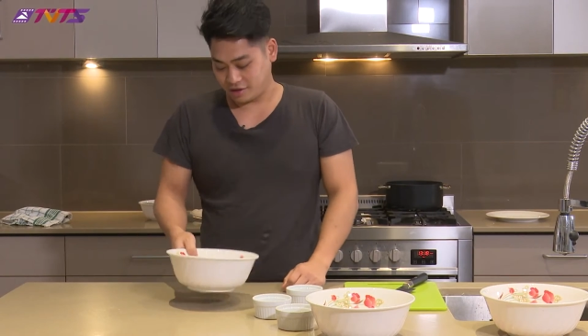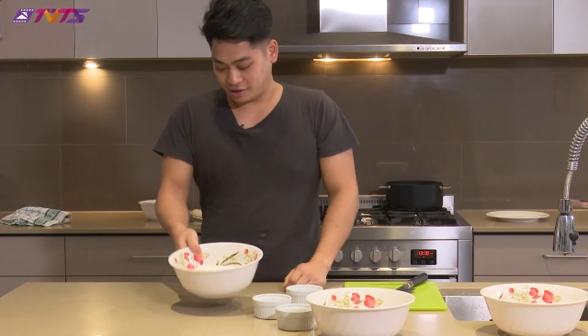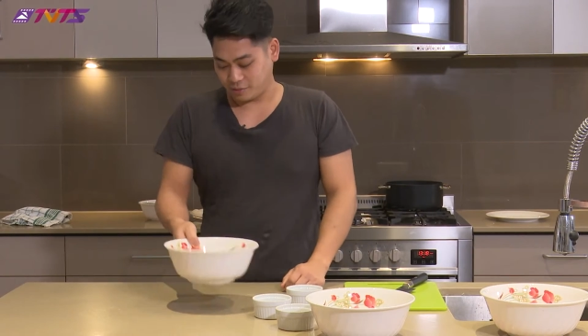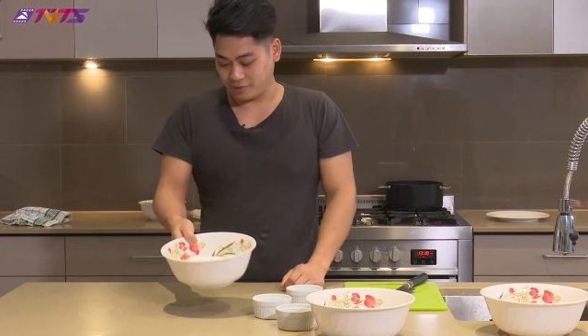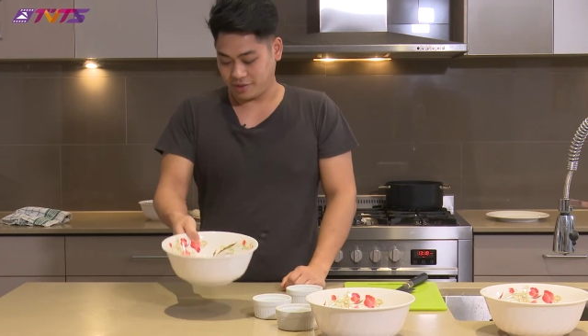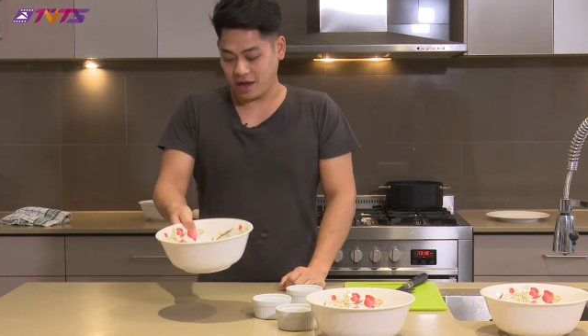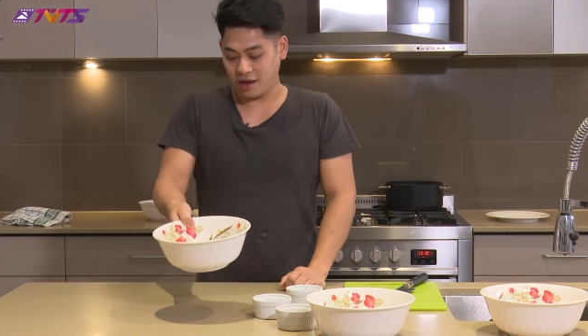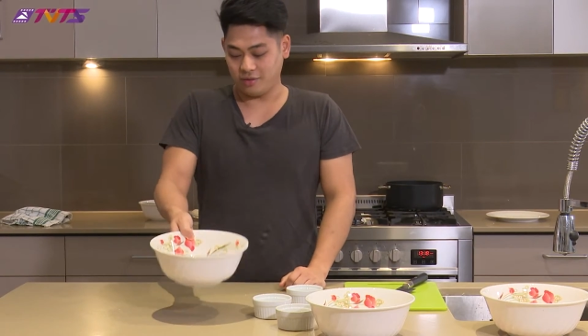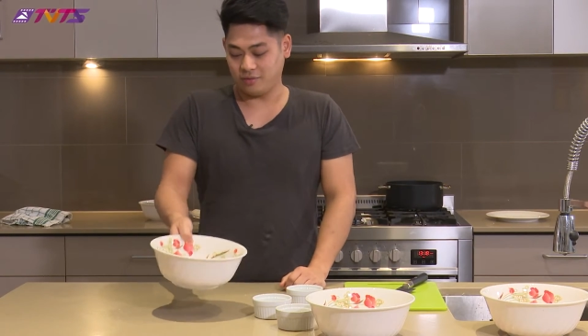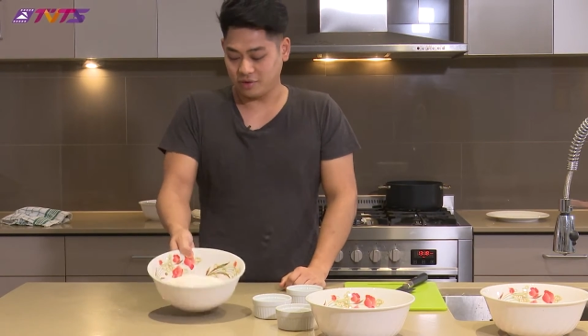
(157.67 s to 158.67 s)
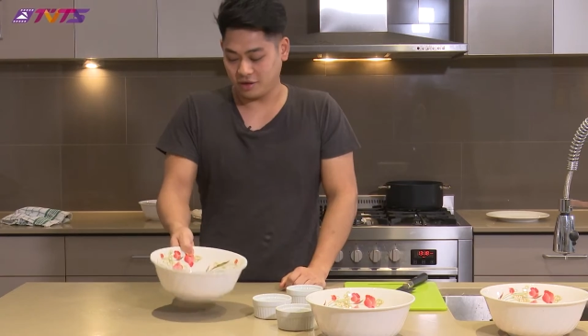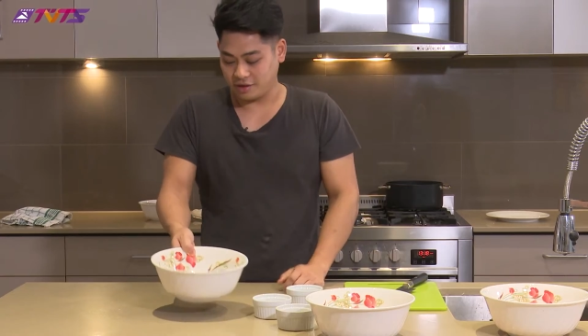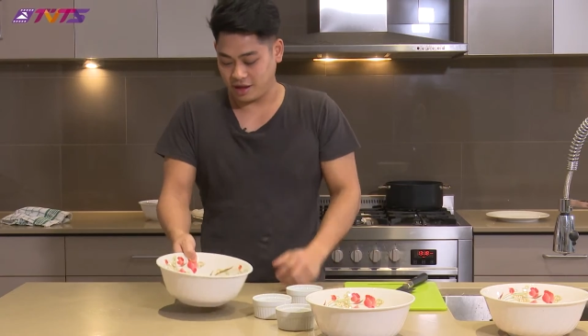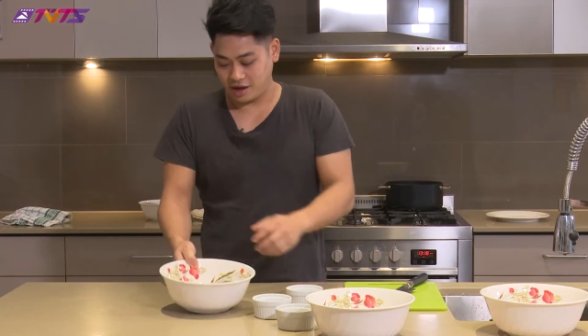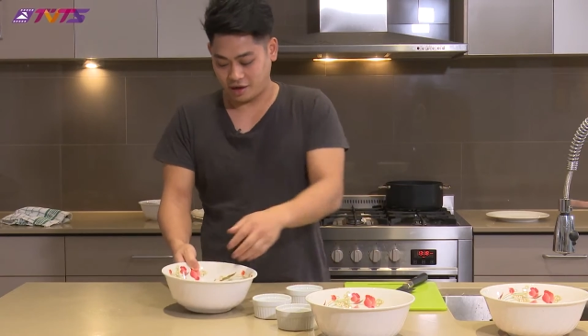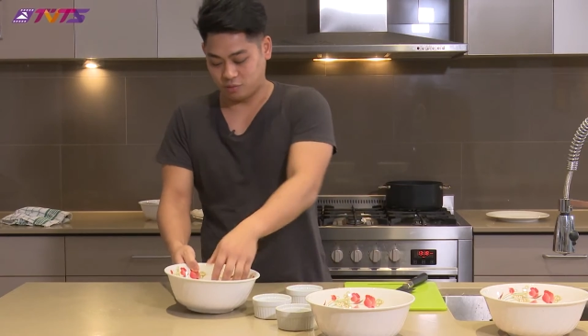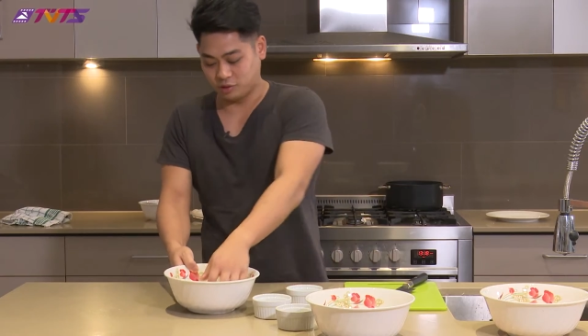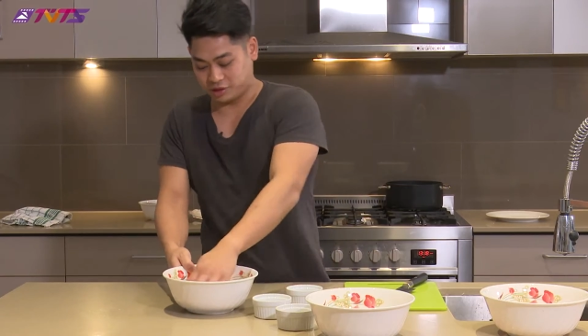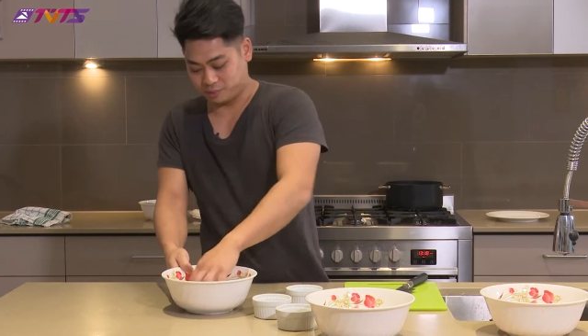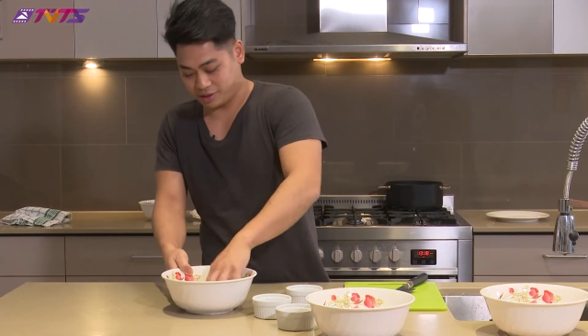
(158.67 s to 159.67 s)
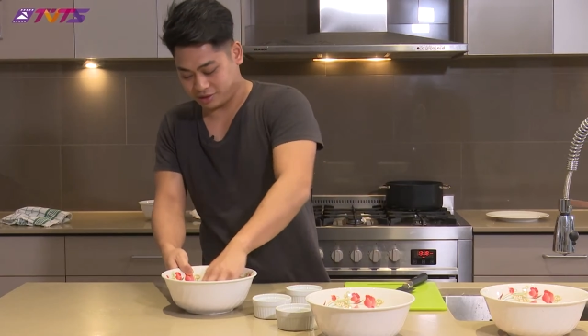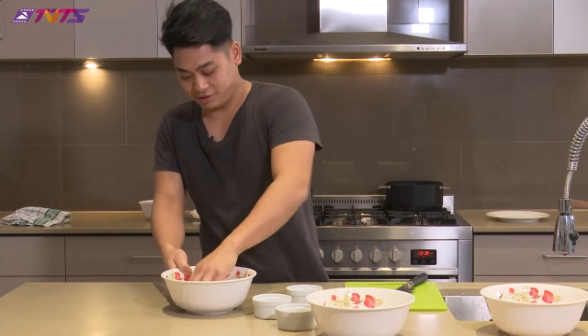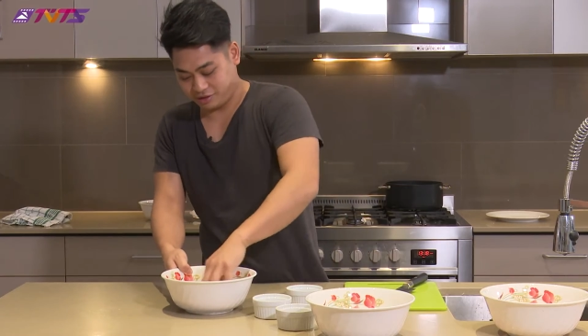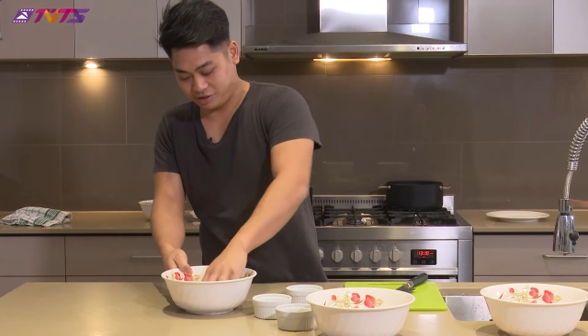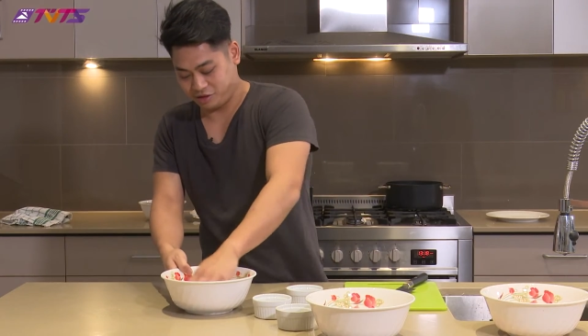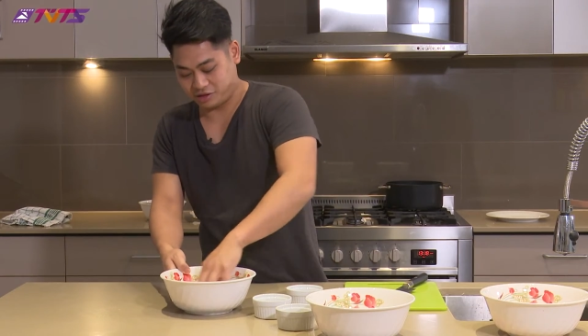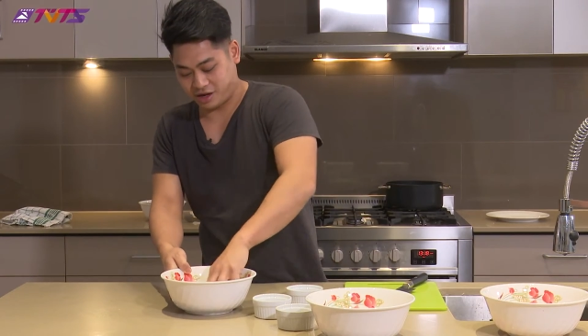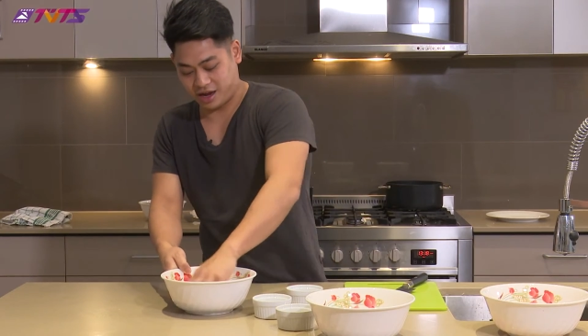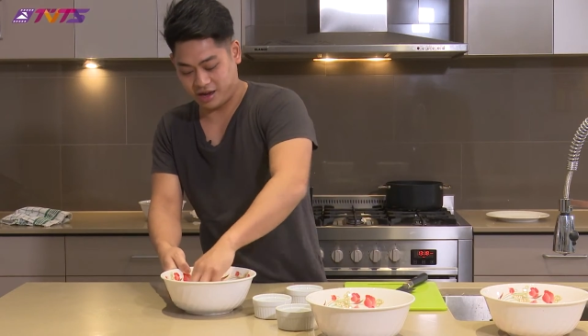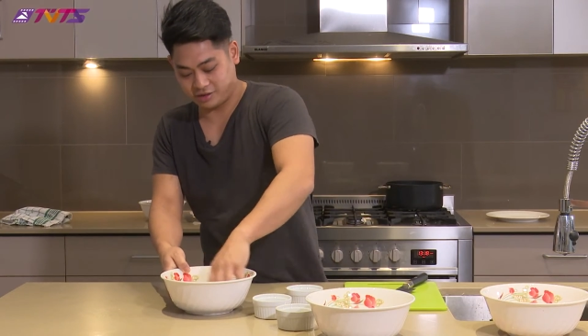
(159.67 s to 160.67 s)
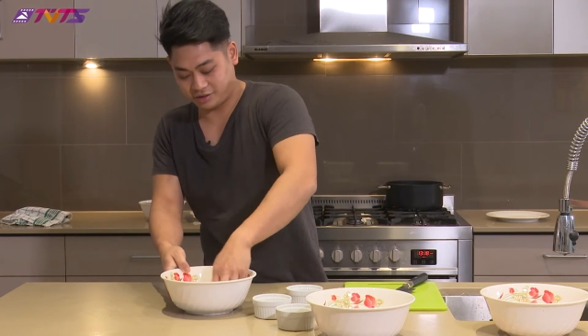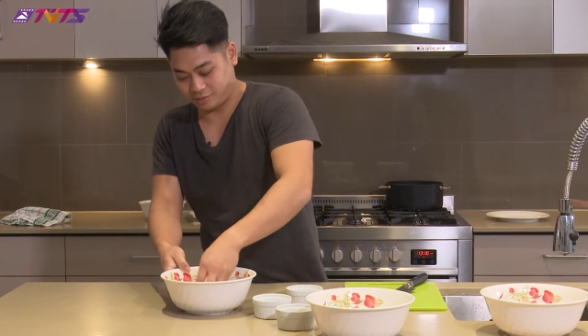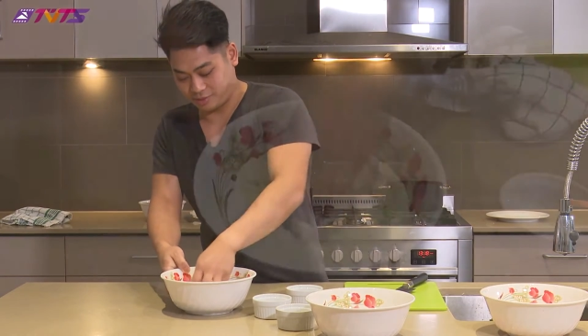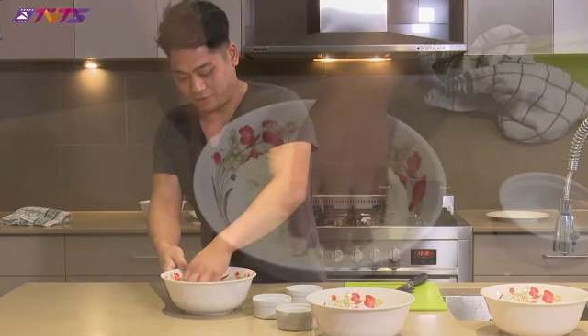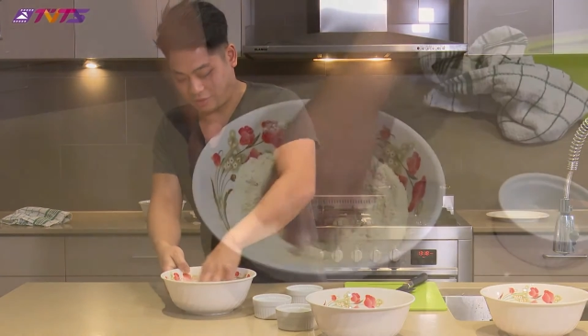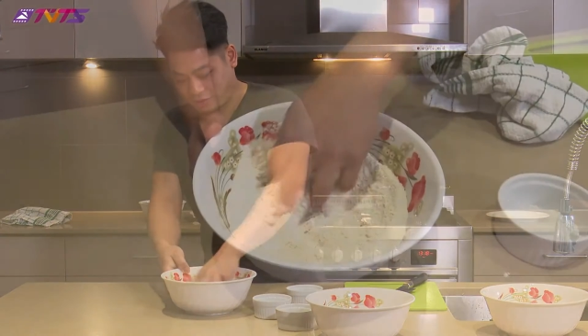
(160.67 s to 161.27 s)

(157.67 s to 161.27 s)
So with that, we got that, and we'll just mix it. You can use your hands, it'll be a lot